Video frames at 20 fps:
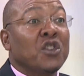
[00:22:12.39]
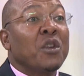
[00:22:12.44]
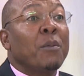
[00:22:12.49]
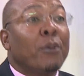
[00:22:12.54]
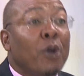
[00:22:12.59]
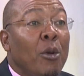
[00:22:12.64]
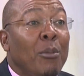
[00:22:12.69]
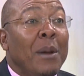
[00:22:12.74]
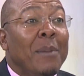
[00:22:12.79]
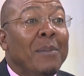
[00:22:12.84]
The
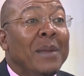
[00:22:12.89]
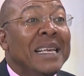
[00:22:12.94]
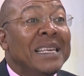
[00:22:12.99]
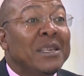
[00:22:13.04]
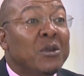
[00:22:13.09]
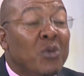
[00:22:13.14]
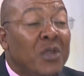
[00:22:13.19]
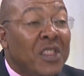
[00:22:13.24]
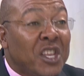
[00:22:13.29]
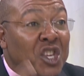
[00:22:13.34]
problem
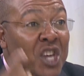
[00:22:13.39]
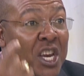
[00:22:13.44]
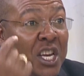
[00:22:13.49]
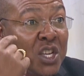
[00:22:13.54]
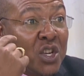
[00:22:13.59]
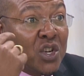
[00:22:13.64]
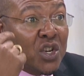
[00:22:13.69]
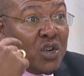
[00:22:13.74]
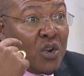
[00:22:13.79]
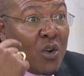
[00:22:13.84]
is with the
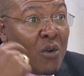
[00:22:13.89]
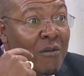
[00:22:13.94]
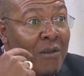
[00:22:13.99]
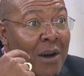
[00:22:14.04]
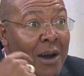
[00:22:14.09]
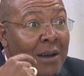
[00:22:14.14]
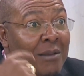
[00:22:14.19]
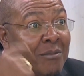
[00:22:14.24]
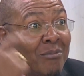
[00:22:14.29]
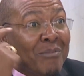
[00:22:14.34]
change of
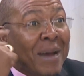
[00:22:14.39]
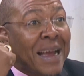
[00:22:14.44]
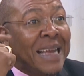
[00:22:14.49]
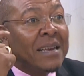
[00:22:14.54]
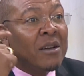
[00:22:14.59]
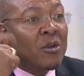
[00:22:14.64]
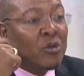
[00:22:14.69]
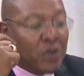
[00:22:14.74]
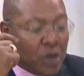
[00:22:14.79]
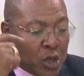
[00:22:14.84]
our mind,
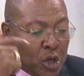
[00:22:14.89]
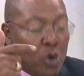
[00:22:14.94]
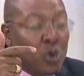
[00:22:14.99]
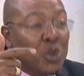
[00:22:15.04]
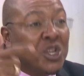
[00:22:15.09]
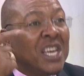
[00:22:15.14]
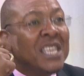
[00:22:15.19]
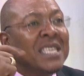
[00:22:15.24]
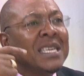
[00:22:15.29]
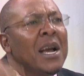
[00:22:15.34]

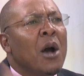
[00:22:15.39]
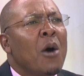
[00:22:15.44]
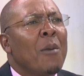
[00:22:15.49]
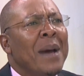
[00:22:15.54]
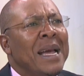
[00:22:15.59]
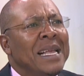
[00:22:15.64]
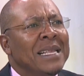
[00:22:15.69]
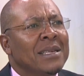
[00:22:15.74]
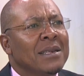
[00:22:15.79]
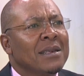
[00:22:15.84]
changing our minds.